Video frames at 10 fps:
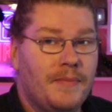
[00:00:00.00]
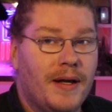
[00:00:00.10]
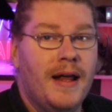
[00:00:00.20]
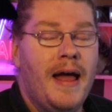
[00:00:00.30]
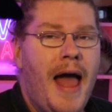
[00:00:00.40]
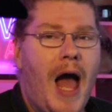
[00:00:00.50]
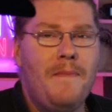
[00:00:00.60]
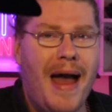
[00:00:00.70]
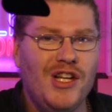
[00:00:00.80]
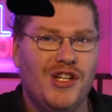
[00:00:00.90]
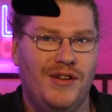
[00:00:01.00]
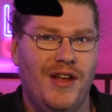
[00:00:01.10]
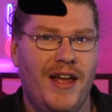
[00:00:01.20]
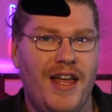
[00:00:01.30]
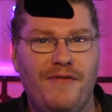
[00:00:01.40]
But imagine
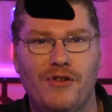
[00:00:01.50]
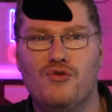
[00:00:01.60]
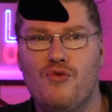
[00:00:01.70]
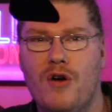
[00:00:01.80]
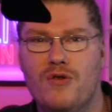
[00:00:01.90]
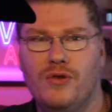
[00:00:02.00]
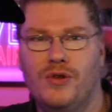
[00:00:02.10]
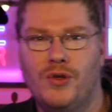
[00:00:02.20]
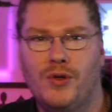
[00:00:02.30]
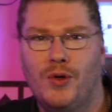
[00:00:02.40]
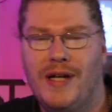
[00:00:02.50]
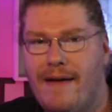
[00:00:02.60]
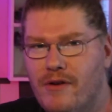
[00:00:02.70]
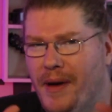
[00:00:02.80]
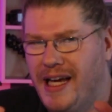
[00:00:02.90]
if a drone could
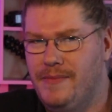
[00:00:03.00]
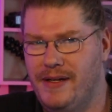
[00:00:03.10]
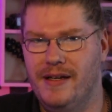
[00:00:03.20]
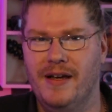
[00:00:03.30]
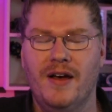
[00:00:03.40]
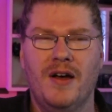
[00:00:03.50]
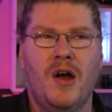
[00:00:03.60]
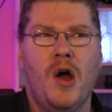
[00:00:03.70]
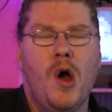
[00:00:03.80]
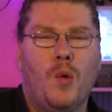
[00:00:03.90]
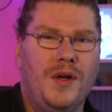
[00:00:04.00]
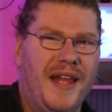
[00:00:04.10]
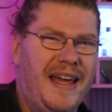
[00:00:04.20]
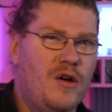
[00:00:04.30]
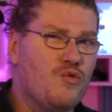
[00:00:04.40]
have a baby with
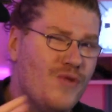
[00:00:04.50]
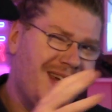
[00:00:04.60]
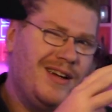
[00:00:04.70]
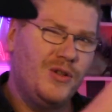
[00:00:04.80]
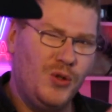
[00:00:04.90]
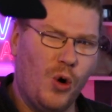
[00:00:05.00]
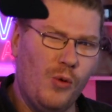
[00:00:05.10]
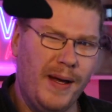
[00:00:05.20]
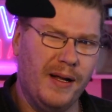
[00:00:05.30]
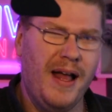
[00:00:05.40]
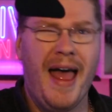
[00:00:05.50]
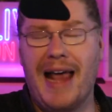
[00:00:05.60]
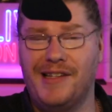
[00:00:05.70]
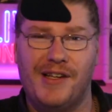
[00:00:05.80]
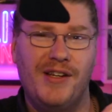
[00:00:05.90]
a Ring doorbell,
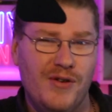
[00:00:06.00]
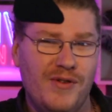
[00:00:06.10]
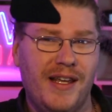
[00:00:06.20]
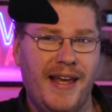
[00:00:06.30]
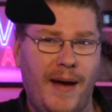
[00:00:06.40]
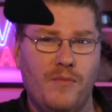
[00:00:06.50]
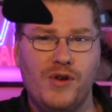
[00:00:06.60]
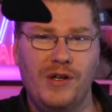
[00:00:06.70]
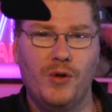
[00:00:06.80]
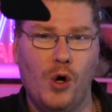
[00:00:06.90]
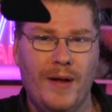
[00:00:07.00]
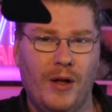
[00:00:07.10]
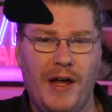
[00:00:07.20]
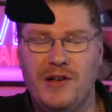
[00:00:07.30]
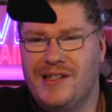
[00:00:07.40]
a security cam Ring doorbell,
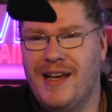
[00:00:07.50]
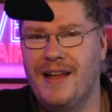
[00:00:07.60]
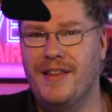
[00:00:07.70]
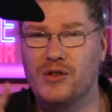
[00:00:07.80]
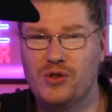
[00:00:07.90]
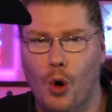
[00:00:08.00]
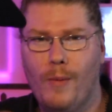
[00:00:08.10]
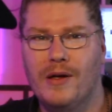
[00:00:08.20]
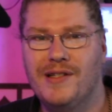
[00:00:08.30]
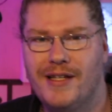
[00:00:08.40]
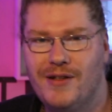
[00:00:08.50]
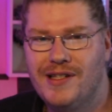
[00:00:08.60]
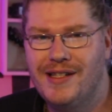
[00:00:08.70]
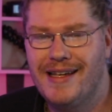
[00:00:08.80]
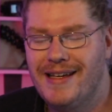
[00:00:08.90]
those doorbells that you
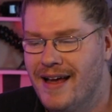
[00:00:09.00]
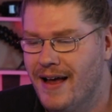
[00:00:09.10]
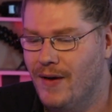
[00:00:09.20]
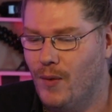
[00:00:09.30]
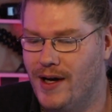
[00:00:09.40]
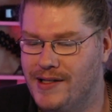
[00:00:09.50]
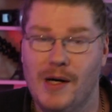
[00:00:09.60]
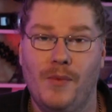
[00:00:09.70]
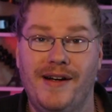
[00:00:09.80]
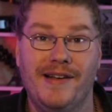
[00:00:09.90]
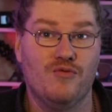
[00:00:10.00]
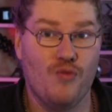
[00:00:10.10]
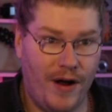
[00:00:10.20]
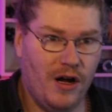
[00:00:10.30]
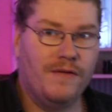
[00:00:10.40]
see where someone has
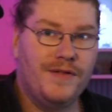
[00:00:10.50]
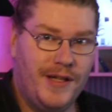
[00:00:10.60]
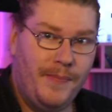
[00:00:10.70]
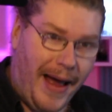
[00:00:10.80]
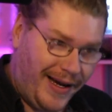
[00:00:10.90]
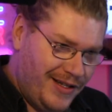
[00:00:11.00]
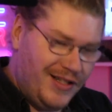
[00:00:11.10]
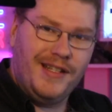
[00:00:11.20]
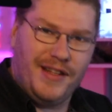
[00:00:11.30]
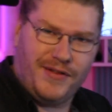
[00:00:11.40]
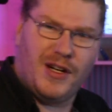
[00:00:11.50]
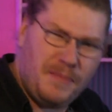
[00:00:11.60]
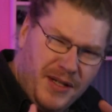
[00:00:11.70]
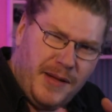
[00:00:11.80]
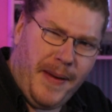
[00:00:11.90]
run off to the package. They've gone
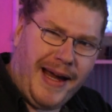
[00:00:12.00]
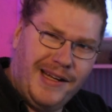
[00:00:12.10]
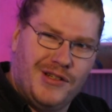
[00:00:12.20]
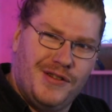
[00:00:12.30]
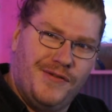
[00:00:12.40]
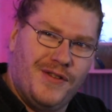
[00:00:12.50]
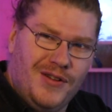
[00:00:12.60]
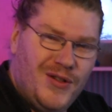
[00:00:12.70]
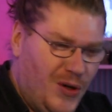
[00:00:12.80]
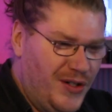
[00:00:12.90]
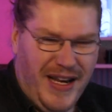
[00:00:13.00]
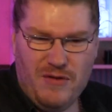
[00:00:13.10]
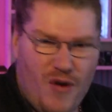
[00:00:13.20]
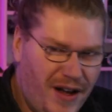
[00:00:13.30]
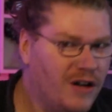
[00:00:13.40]
up to the package on the front door and they
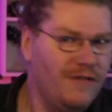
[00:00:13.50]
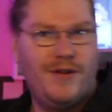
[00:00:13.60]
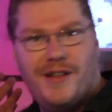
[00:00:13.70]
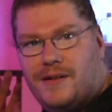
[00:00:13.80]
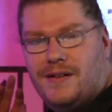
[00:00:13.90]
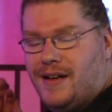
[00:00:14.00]
run off with it.